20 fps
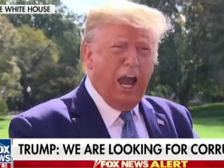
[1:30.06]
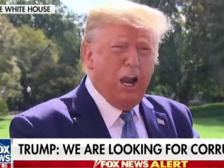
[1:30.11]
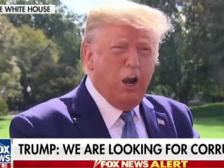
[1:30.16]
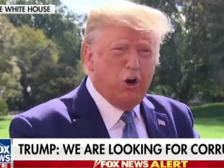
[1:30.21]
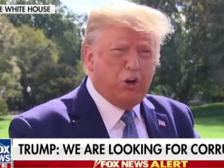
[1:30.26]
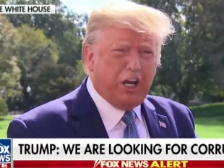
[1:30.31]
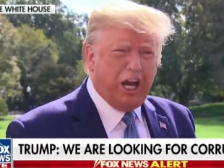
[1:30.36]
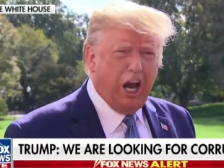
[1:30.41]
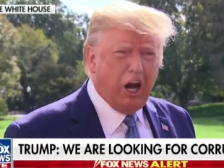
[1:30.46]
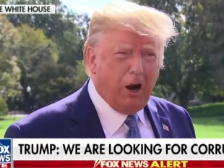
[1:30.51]
I
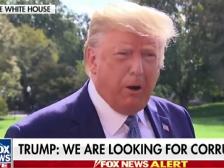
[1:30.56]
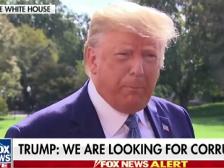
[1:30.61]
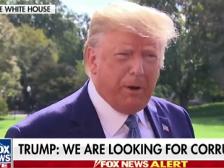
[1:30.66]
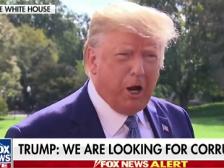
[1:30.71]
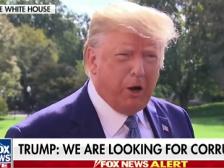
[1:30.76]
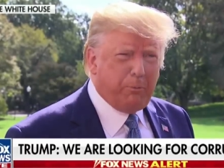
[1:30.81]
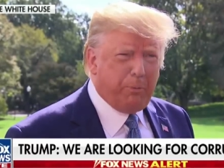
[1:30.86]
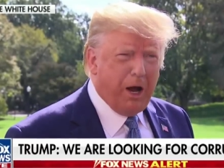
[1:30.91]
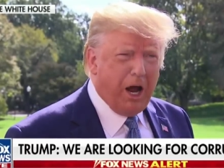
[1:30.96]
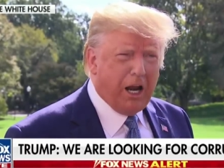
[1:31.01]
don't care
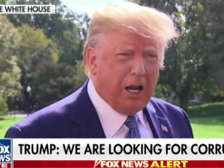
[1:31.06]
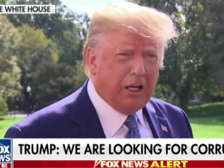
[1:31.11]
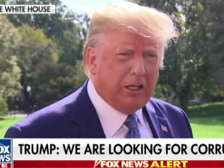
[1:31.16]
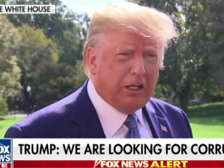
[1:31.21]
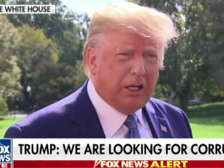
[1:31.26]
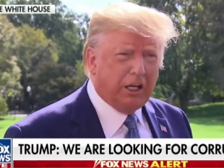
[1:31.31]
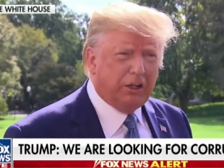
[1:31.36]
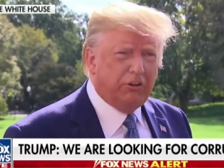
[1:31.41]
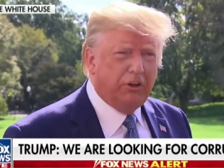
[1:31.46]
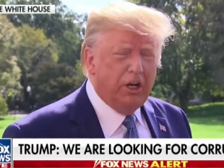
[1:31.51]
about
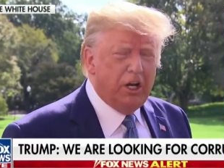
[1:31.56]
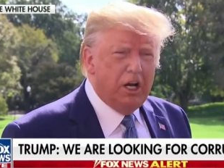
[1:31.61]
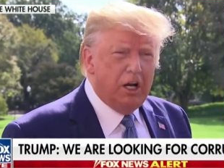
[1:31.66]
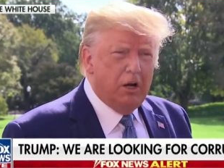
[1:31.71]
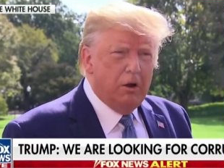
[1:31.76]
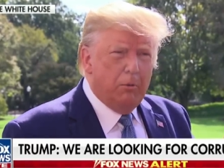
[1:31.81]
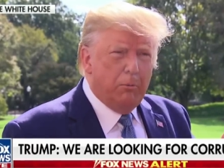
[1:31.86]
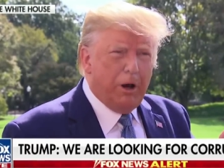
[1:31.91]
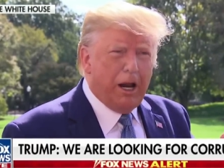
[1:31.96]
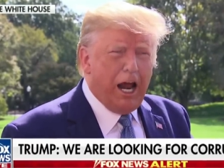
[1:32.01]
politics,
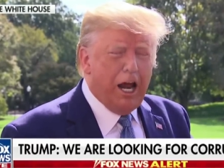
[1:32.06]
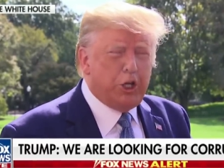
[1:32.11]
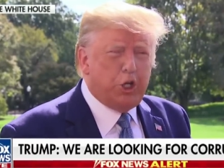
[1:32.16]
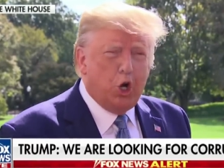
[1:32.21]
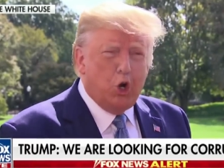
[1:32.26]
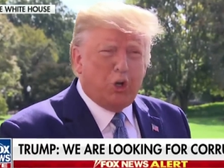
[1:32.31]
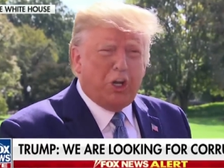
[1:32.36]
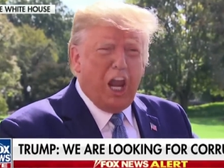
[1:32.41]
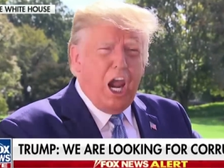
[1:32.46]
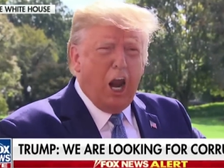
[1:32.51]
but I
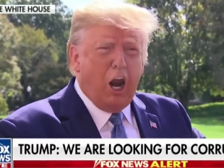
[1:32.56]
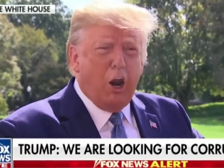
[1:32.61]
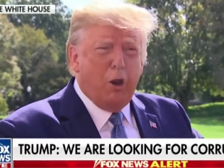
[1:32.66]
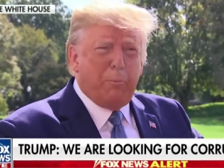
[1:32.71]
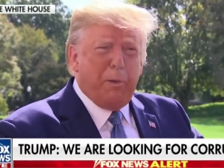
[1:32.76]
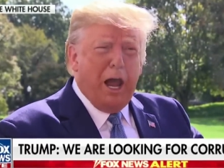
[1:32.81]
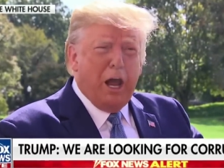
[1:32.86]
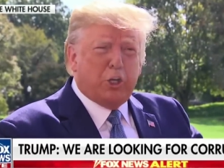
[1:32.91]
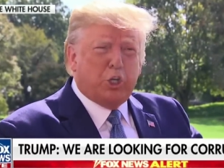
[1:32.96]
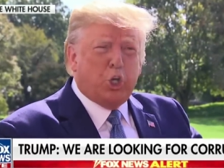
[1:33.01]
do care
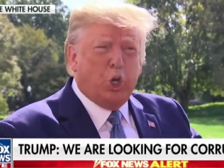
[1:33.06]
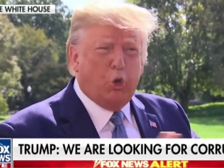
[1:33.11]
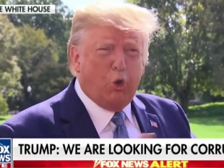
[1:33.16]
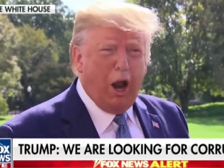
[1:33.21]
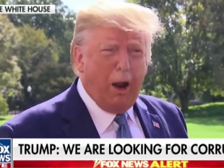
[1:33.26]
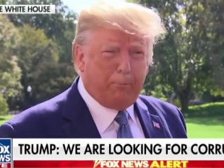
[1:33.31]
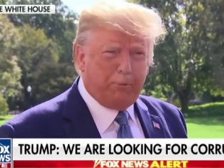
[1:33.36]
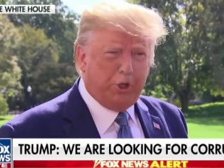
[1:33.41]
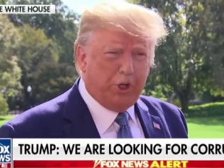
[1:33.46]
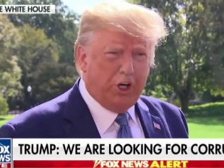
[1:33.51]
about
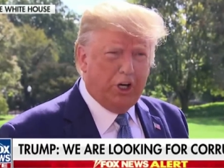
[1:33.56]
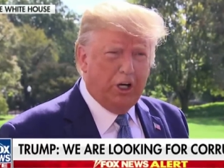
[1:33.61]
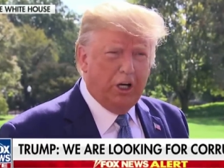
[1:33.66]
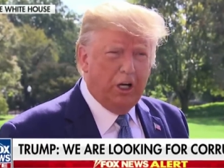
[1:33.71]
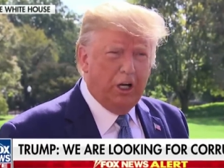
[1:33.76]
corruption.